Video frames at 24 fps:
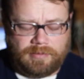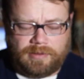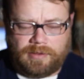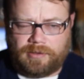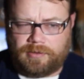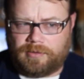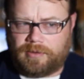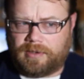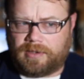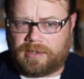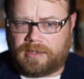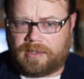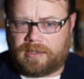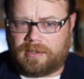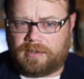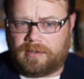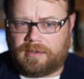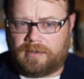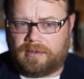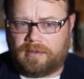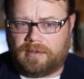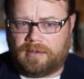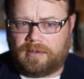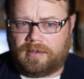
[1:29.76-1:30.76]
either on
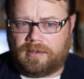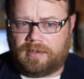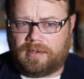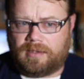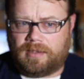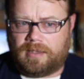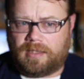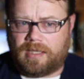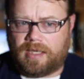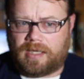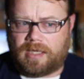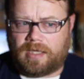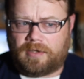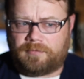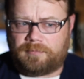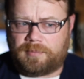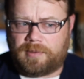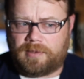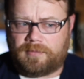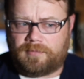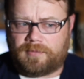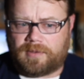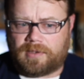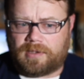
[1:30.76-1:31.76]
Get
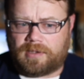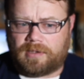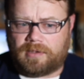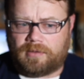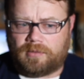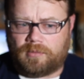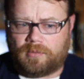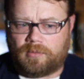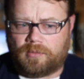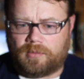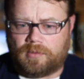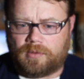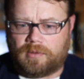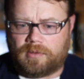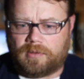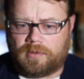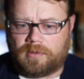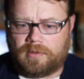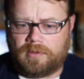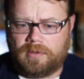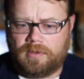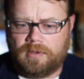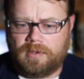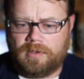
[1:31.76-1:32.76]
FPV
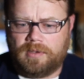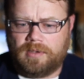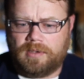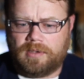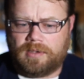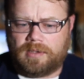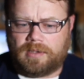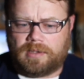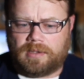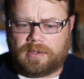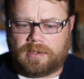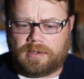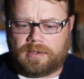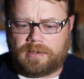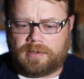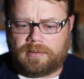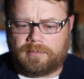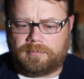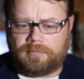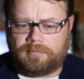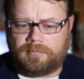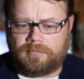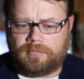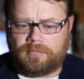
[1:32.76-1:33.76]
or
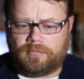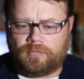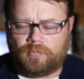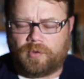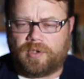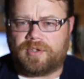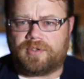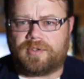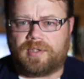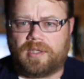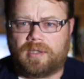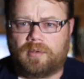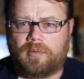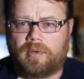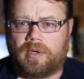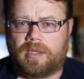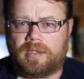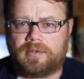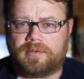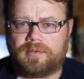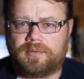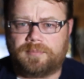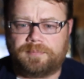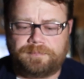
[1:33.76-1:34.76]
Race Day
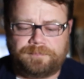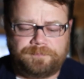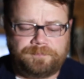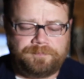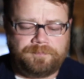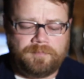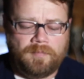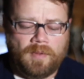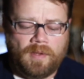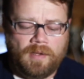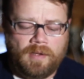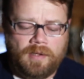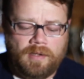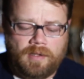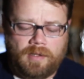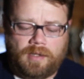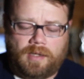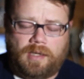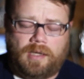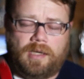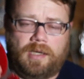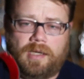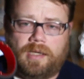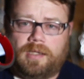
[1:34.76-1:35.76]
Quads,
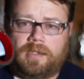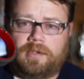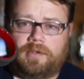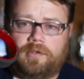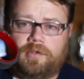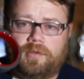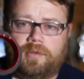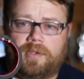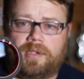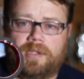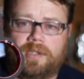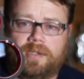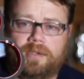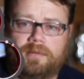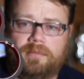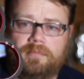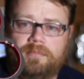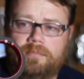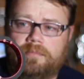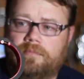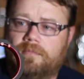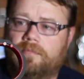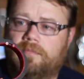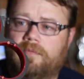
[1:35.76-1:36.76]
and you get
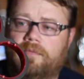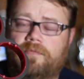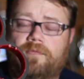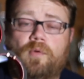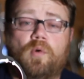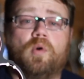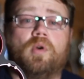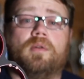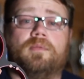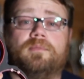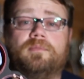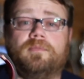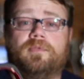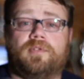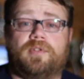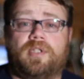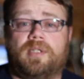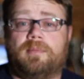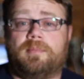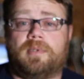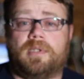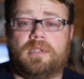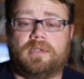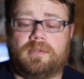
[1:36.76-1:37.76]
4 of them for
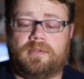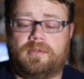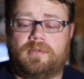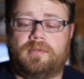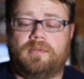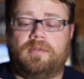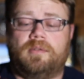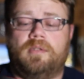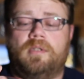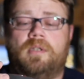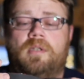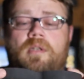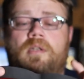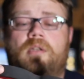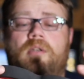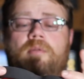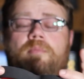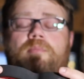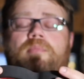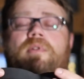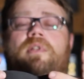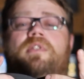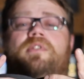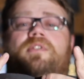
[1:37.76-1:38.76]
$10
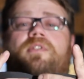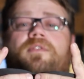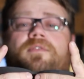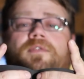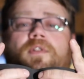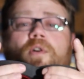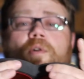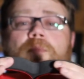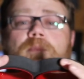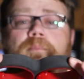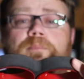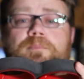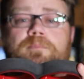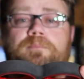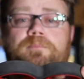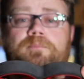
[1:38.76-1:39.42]
plus the foam.